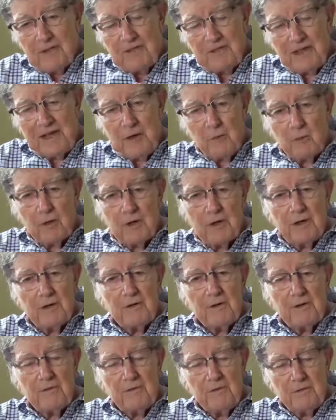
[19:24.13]

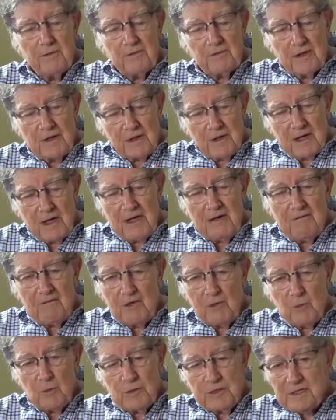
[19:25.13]
The
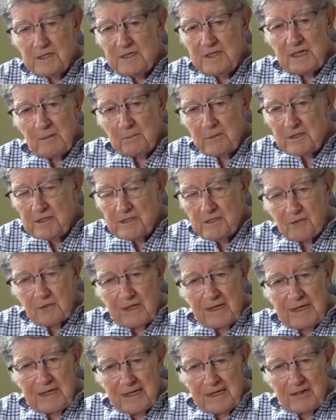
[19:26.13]
Navy was
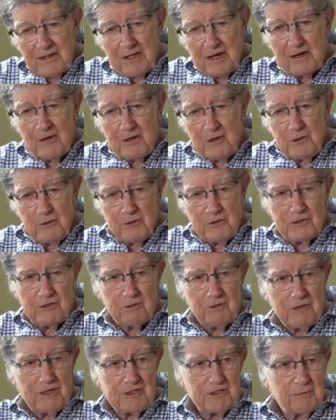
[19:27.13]
demonstrating their new
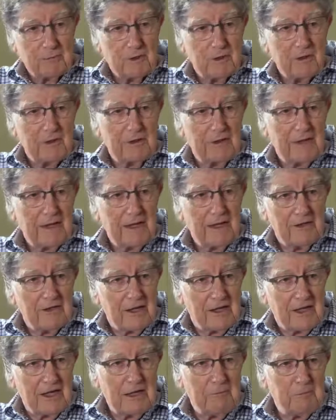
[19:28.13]
dirigible and
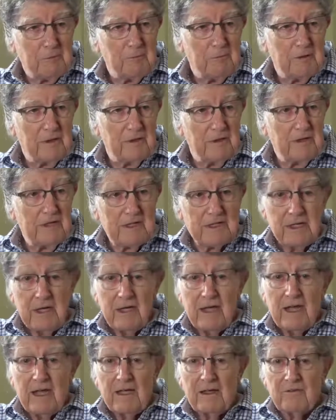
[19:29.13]
the capabilities
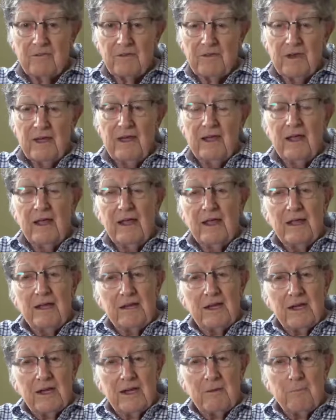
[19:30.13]
of
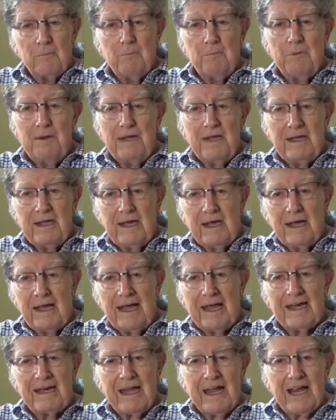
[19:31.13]
being
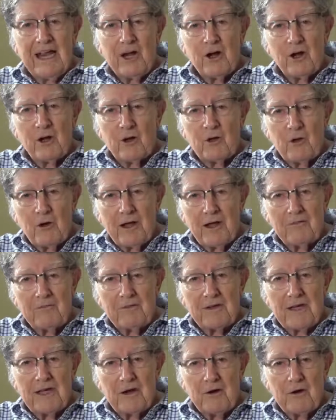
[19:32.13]
an aircraft
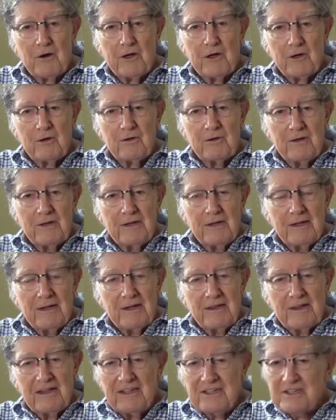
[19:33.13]
carrier
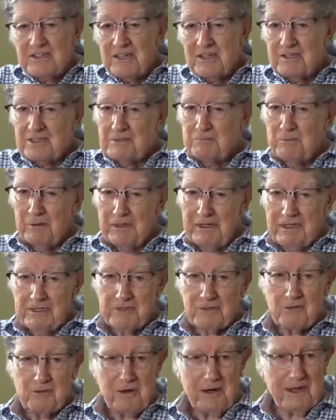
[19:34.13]
that's a
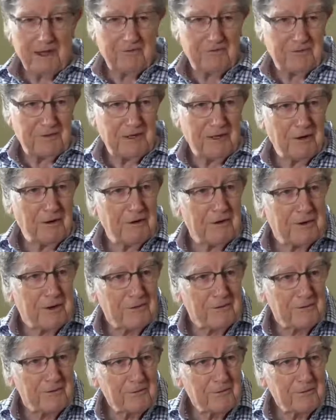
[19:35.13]
spacecraft carrier.